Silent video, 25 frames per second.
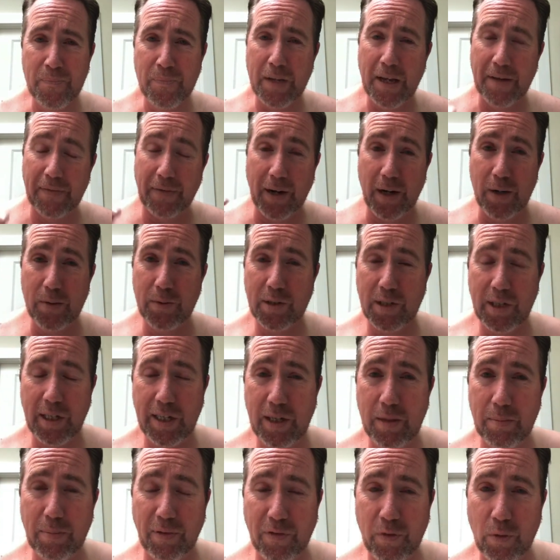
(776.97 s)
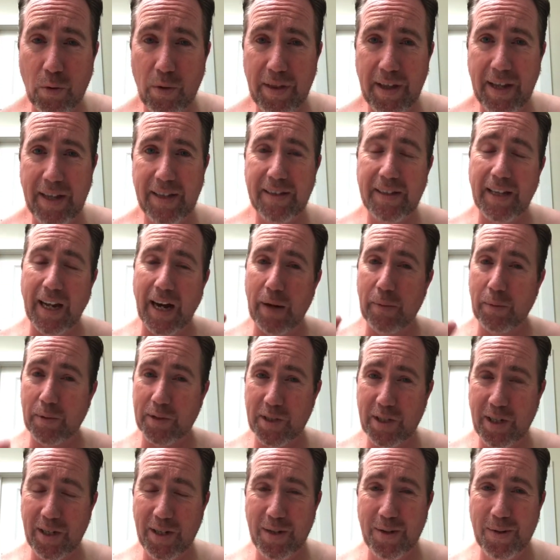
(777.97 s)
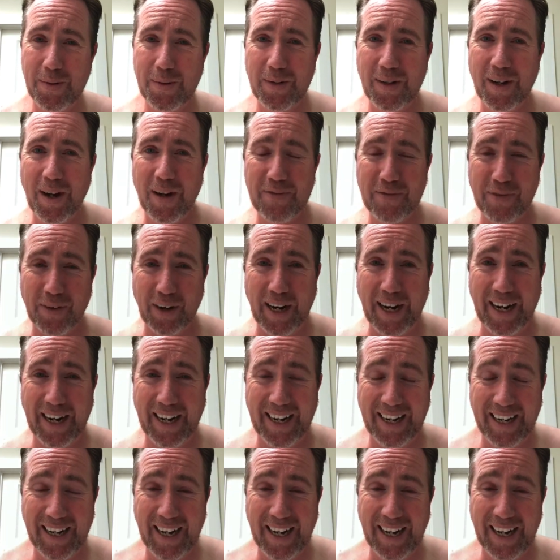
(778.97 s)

If I don't see you before then I will see you on Friday.